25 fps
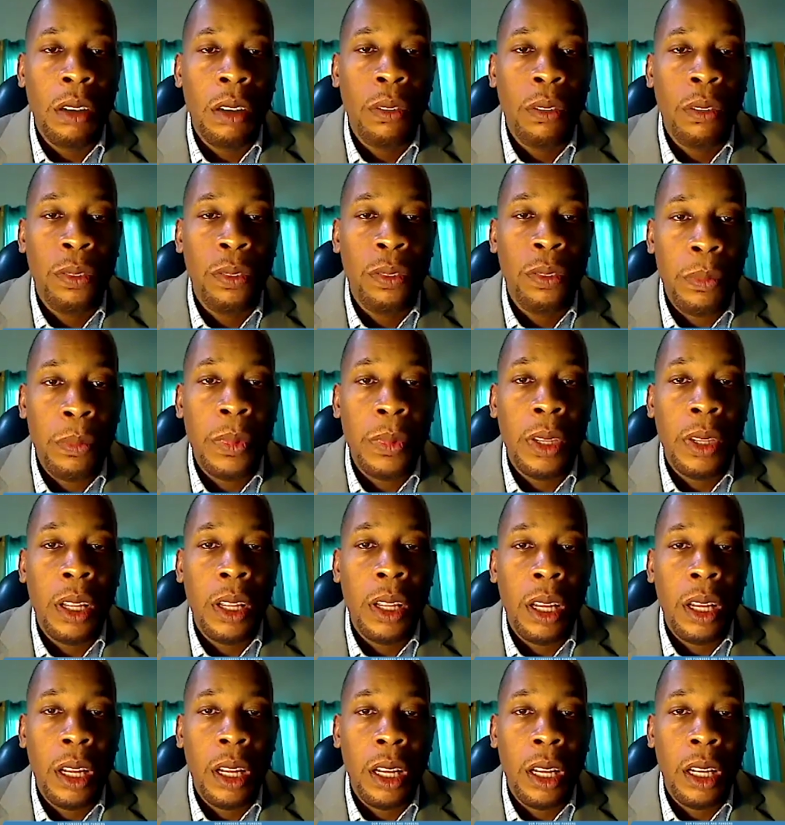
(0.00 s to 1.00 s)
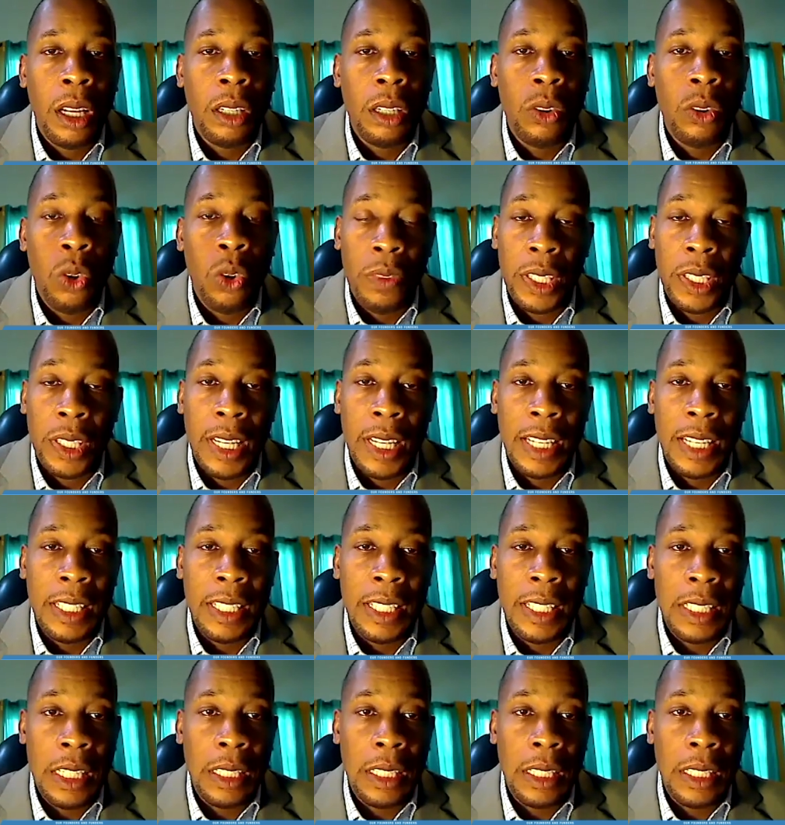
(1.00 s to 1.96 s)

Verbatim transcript: from uh, COVID 19.